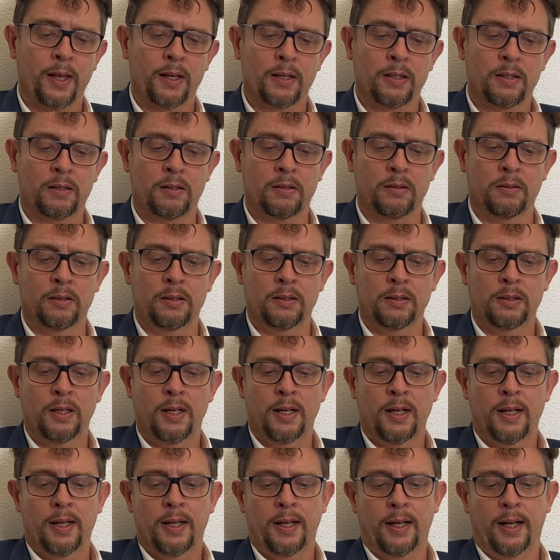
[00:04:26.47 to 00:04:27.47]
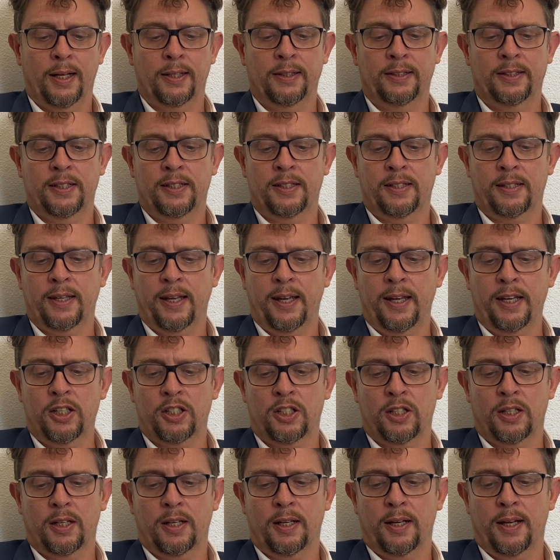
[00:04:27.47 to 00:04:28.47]
So, at this
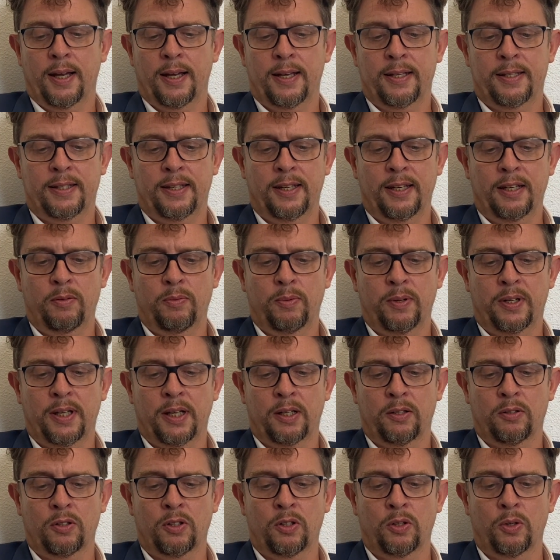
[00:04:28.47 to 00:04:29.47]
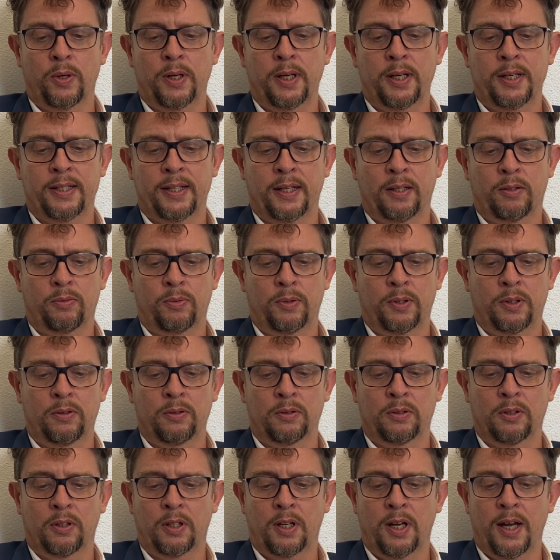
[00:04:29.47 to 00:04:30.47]
stage, I think we can agree that we
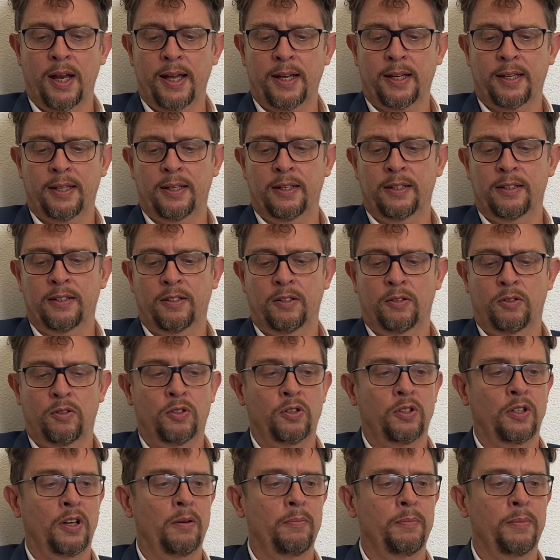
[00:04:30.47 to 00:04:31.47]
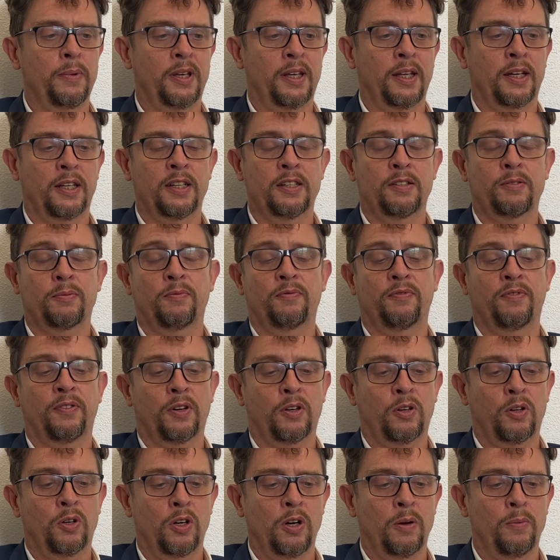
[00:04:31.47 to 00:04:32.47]
do not lack institutional mechanisms for
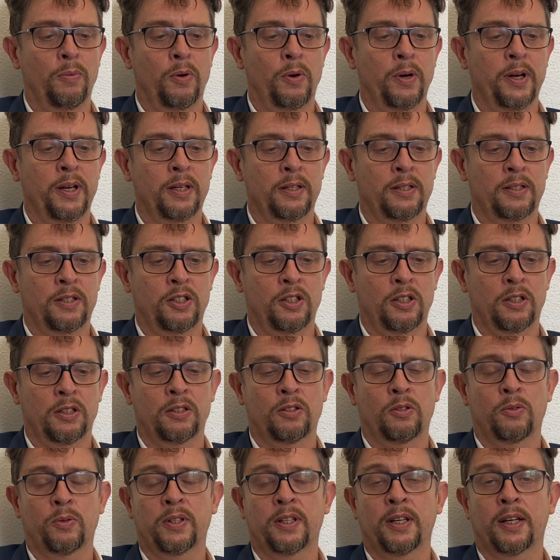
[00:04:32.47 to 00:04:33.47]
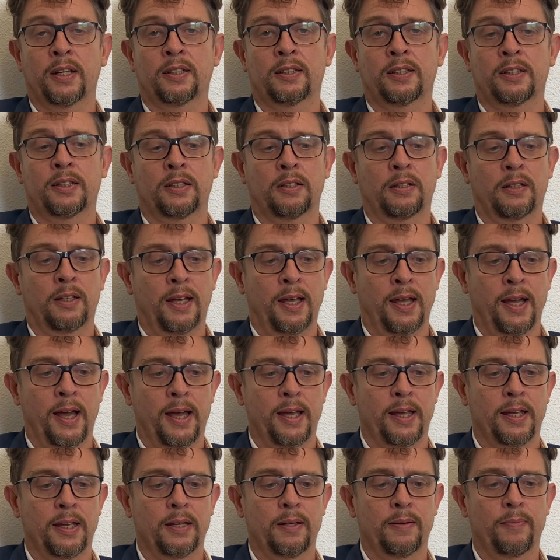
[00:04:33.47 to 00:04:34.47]
collaboration regarding
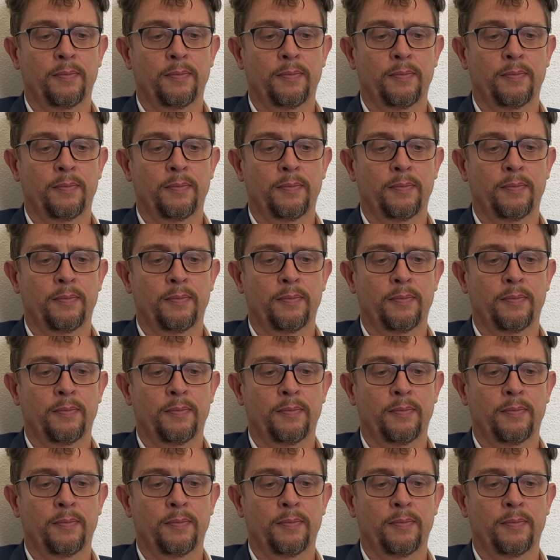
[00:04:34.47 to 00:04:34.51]
AI.